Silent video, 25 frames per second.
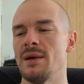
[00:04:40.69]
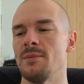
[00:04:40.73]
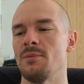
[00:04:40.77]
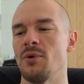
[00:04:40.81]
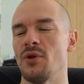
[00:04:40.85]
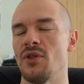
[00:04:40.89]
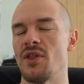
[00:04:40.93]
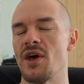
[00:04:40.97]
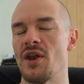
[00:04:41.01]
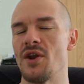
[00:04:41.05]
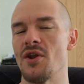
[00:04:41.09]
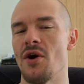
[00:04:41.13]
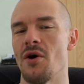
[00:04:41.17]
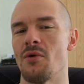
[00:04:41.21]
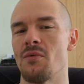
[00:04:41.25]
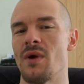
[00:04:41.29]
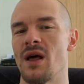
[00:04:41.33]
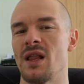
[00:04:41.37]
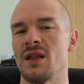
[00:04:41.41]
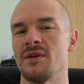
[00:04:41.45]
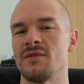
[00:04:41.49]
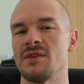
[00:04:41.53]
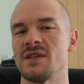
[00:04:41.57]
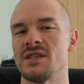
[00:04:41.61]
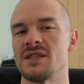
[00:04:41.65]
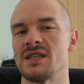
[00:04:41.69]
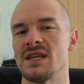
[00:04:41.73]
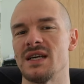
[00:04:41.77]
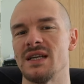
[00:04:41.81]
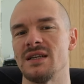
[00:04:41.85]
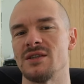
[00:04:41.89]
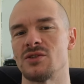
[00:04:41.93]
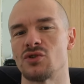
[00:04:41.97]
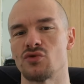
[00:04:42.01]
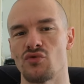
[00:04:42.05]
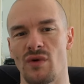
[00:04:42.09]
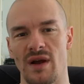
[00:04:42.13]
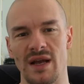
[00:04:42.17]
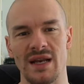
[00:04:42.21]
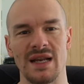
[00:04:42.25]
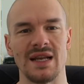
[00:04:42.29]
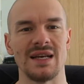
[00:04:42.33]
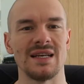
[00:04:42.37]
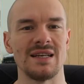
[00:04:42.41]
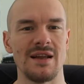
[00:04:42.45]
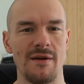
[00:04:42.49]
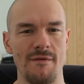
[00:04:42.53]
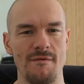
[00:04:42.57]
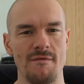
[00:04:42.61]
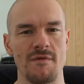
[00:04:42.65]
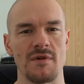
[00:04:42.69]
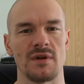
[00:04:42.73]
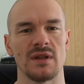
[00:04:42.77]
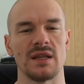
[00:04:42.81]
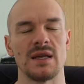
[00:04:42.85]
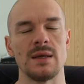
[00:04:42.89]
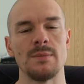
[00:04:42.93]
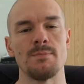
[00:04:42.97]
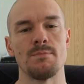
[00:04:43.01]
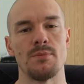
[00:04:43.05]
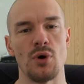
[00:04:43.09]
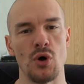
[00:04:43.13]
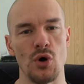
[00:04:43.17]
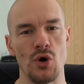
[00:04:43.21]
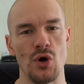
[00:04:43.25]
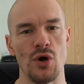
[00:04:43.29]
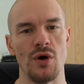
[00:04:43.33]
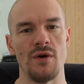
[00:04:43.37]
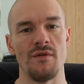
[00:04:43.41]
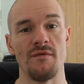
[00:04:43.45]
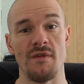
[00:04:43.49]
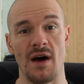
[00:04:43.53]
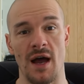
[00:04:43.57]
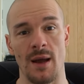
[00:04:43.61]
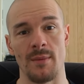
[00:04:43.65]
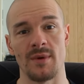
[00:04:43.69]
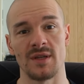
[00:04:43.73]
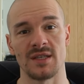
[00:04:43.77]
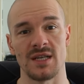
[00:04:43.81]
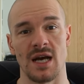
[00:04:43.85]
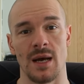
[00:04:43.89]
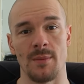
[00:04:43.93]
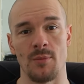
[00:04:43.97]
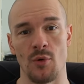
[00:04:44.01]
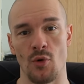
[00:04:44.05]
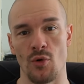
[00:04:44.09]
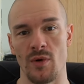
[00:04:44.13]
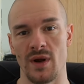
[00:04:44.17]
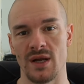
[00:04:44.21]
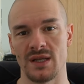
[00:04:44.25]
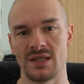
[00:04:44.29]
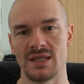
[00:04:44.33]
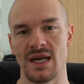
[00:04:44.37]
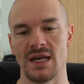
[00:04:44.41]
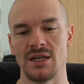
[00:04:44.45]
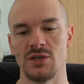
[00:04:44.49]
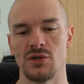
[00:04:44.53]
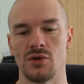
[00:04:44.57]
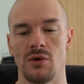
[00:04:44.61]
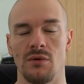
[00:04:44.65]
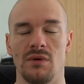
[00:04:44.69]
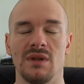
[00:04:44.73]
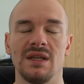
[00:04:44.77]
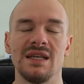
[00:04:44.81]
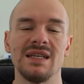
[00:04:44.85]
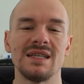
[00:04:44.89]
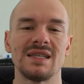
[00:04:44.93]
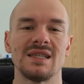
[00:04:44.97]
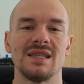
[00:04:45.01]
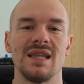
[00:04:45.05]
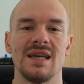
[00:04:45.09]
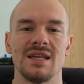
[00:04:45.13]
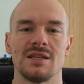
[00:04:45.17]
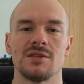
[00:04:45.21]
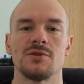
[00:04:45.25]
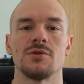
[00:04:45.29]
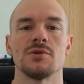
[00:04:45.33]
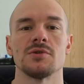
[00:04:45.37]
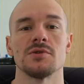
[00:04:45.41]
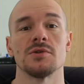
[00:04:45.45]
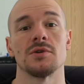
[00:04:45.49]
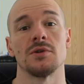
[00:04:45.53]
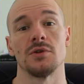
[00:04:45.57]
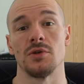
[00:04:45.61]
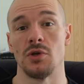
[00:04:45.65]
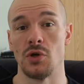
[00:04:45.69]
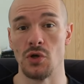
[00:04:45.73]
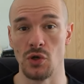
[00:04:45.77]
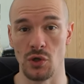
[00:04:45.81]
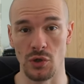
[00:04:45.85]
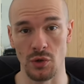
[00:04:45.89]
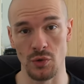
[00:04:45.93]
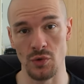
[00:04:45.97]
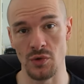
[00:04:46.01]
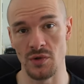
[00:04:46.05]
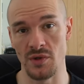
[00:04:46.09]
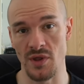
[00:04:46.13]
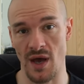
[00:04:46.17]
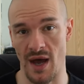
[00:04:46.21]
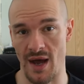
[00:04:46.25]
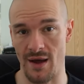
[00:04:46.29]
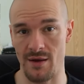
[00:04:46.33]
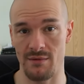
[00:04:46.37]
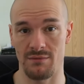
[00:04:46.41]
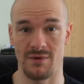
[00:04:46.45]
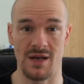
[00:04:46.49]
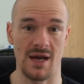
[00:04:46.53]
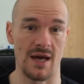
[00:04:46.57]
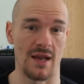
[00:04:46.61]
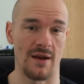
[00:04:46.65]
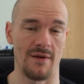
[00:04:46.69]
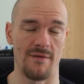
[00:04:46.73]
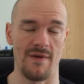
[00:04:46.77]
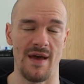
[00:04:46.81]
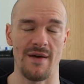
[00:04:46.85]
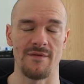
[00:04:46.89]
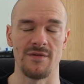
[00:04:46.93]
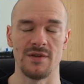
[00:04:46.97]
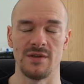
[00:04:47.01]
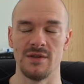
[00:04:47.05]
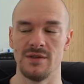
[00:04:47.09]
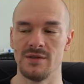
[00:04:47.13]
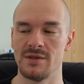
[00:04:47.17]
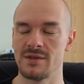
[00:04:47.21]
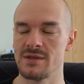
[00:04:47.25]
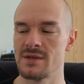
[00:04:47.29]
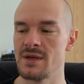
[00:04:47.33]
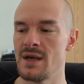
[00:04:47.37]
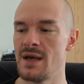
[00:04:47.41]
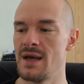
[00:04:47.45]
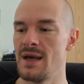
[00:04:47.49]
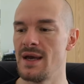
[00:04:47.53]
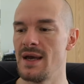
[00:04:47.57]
but they're not relevant in training differently per fiber type orientation, or at least this doesn't conclude that kind of evidence.